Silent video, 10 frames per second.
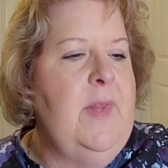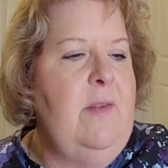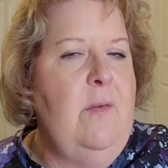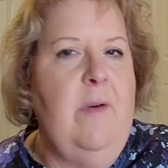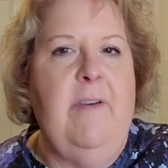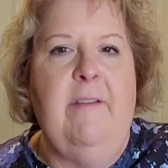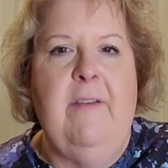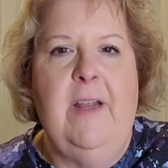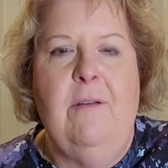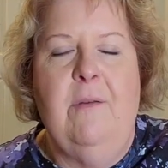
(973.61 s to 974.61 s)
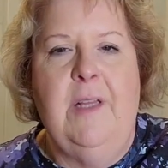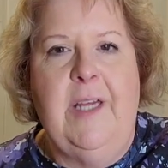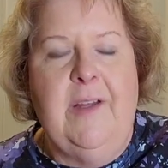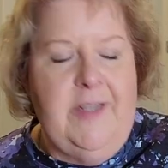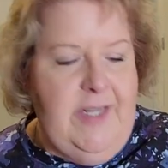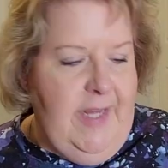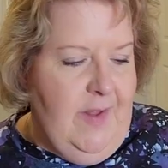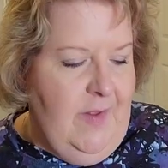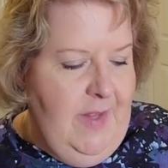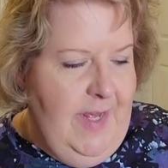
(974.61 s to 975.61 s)
So if I find a really good
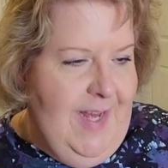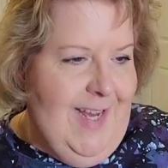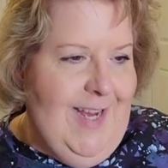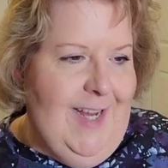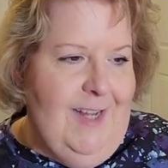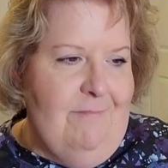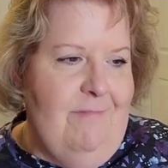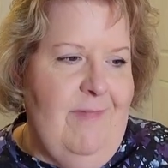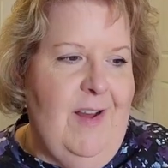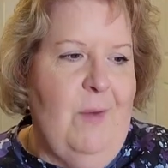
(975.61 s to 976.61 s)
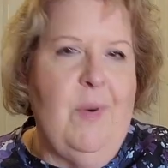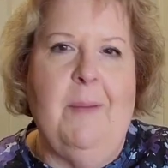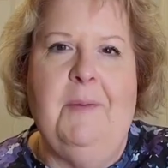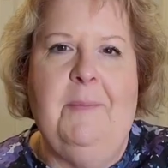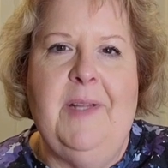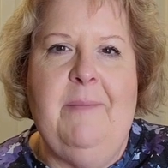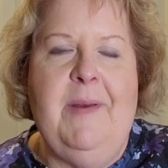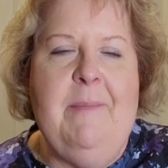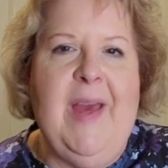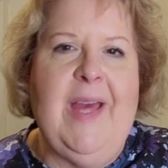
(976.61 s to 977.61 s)
deal, I'll probably
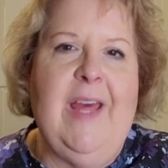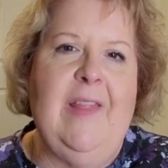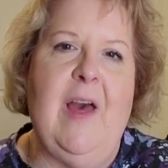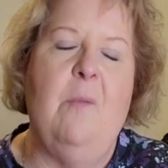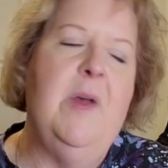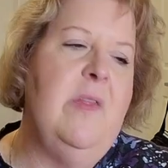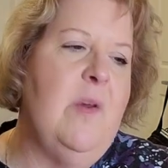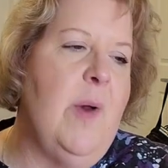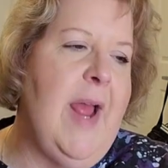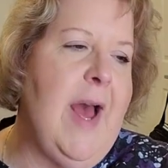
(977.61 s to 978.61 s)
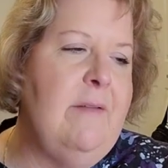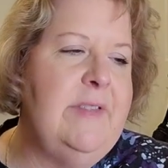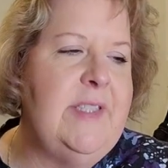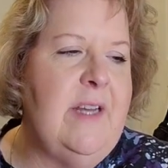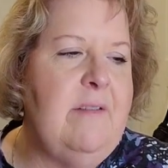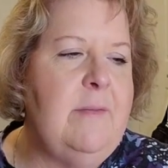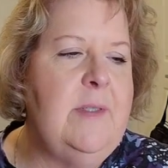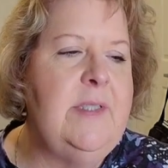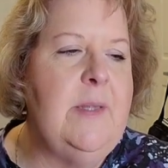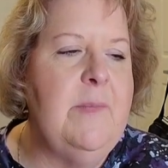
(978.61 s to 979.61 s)
be making that one, though I have
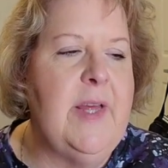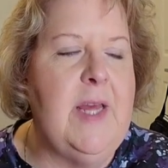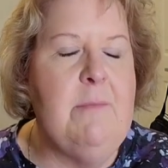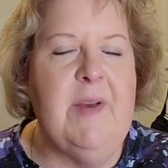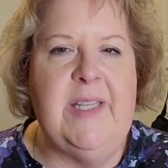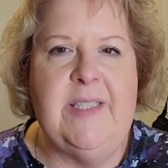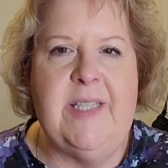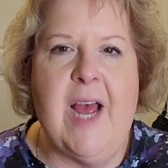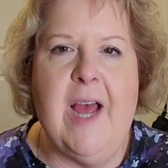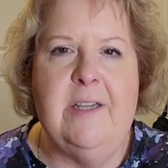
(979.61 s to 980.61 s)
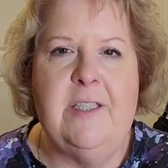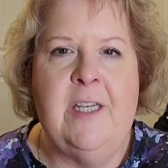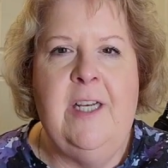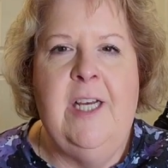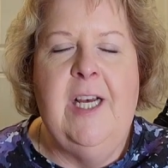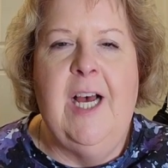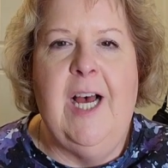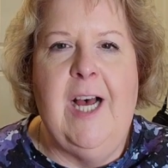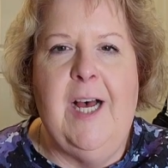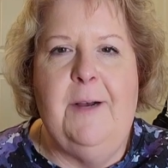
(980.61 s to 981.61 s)
something in my stash,
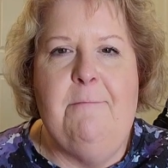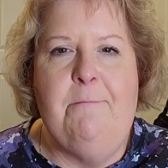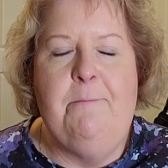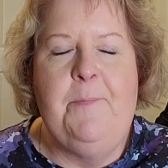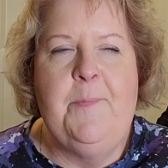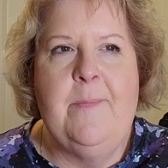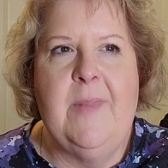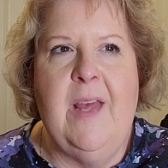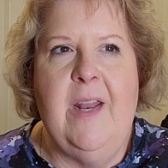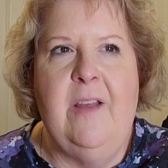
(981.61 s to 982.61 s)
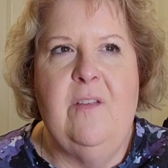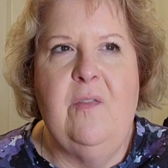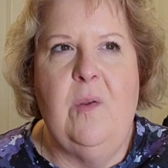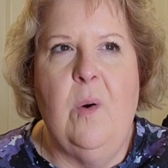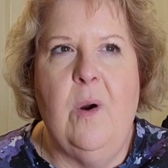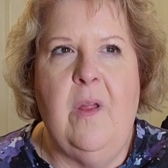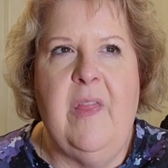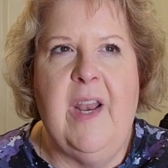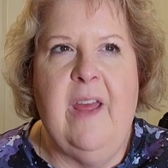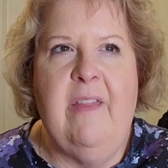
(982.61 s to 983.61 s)
a nice floral
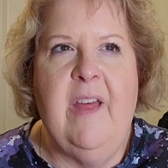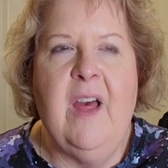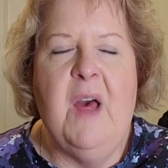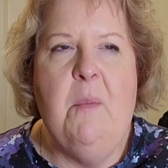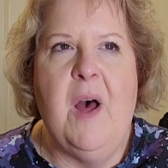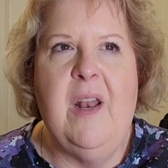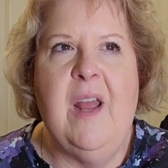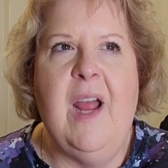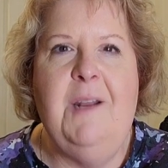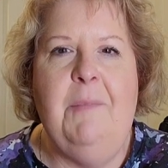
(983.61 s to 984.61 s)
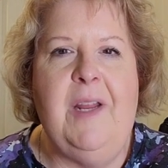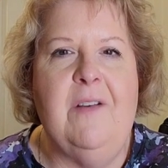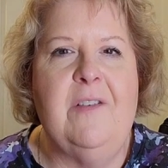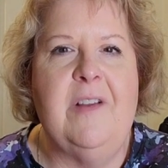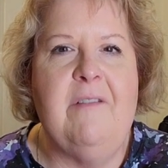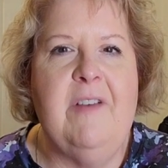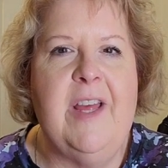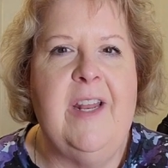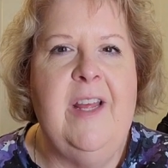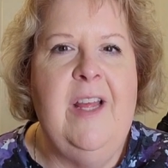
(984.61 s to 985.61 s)
that I think I bought 9 meters of
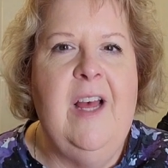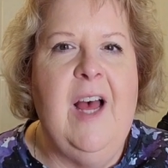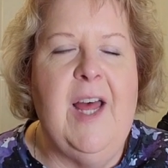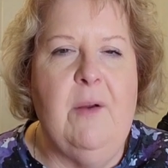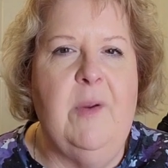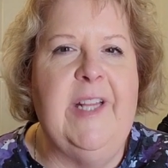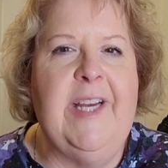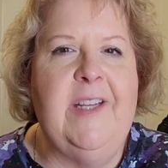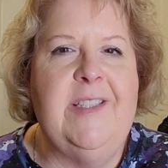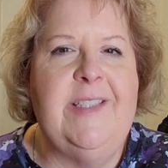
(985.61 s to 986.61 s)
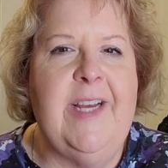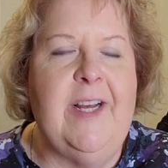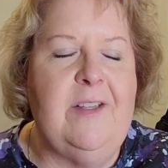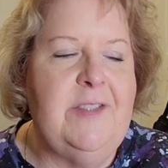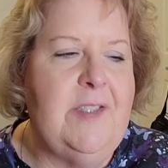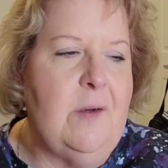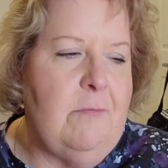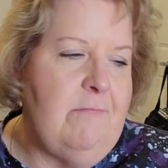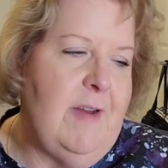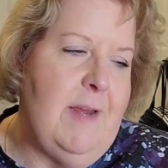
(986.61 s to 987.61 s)
it at a really good sale. So
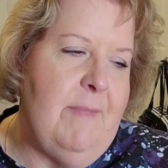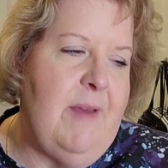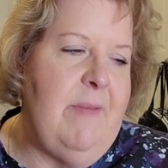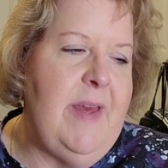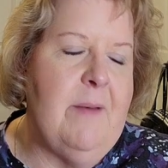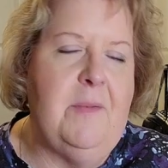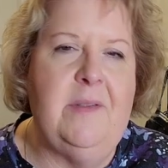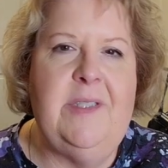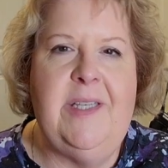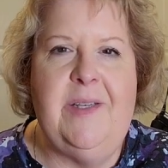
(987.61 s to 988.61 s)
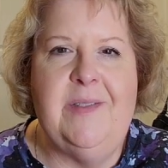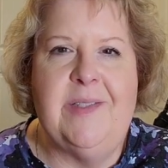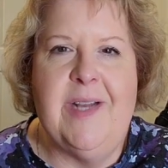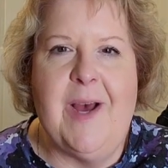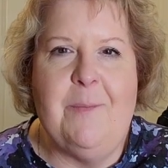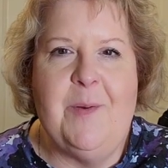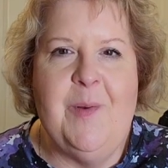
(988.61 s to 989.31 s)
I may be able to use it up